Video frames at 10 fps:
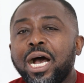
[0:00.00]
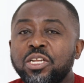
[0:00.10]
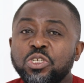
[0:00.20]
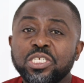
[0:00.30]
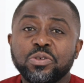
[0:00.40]

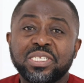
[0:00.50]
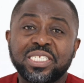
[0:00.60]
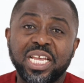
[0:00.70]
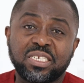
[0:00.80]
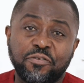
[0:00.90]
How do you deal with
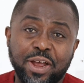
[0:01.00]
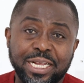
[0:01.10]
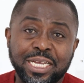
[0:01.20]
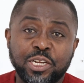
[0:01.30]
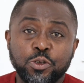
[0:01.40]
stage
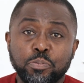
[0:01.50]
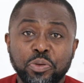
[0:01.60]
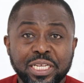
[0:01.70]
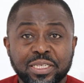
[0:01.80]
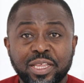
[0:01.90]
fright? How do you
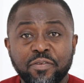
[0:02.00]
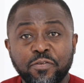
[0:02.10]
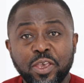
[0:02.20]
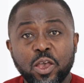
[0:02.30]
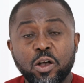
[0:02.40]
beat the
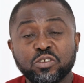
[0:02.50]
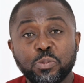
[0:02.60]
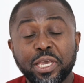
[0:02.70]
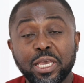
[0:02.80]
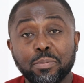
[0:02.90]
fear of
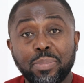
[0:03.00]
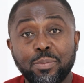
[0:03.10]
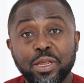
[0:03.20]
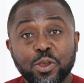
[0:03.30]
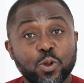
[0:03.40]
speaking in
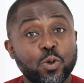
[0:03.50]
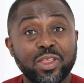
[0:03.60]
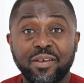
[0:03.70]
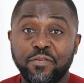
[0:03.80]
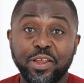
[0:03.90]
public? You know
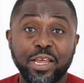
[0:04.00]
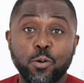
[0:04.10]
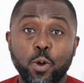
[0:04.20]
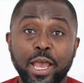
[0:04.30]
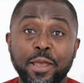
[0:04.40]
that
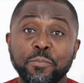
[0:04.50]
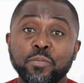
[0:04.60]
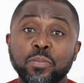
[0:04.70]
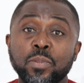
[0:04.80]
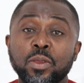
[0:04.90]
feeling
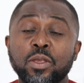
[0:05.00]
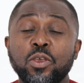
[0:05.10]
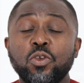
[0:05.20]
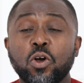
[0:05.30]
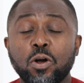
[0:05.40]
where
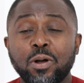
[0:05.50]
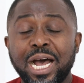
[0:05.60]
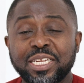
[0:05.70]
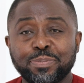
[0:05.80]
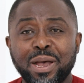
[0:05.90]
your
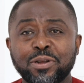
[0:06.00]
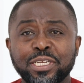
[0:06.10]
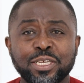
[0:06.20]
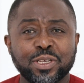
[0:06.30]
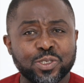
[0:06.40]
heart is
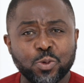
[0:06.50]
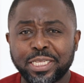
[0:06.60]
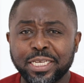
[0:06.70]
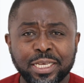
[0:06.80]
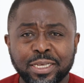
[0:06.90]
pounding, you're
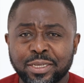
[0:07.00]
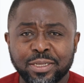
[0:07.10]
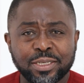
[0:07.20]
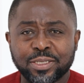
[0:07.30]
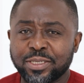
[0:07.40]

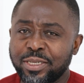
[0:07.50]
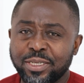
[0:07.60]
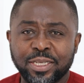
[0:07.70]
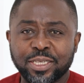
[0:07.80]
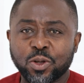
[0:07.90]
sweating,
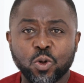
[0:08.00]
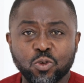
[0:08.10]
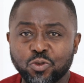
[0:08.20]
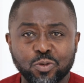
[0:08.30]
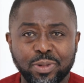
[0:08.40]
it's a
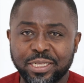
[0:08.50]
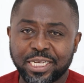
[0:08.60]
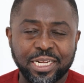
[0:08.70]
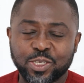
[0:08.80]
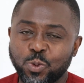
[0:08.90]
cold room, but
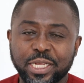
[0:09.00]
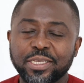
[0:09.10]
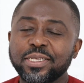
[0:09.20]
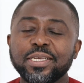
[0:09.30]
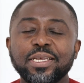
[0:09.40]
Charlie sweat,